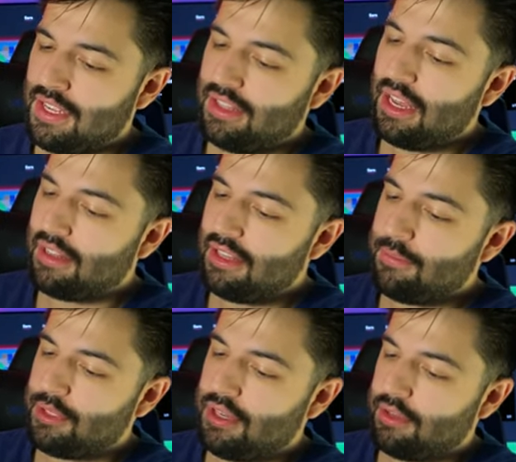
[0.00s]
That
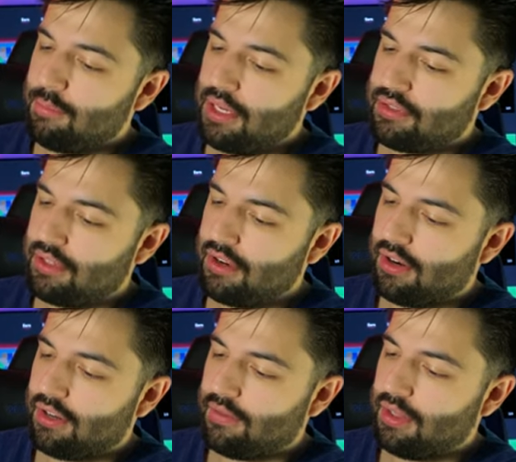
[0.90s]
leaves the incubation and
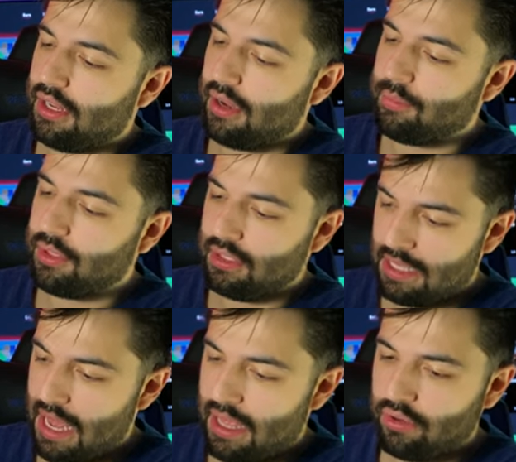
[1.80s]
guarding of the egg up to the dad,